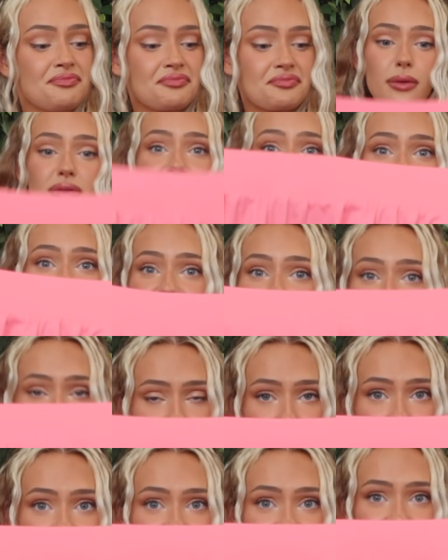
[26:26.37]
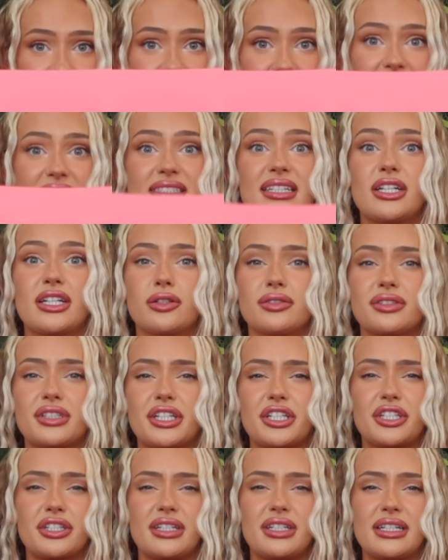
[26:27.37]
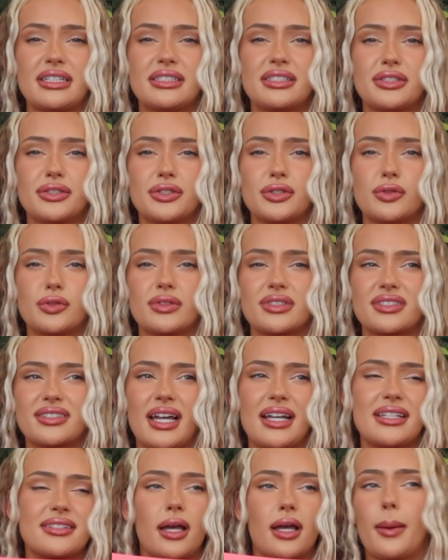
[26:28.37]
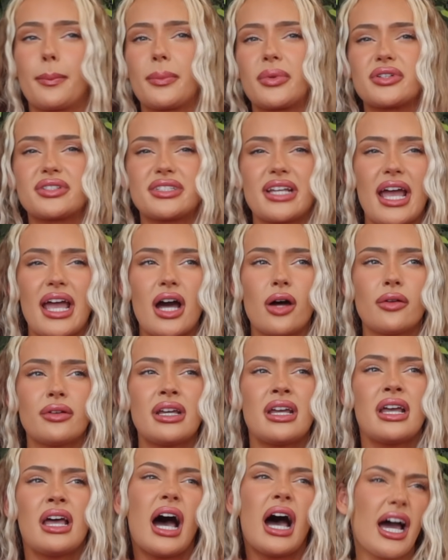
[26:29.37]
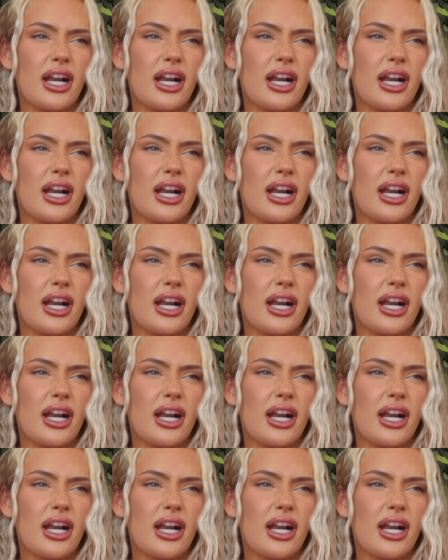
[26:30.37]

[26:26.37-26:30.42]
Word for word: I would say it's true to size. I don't think you need to size up or down.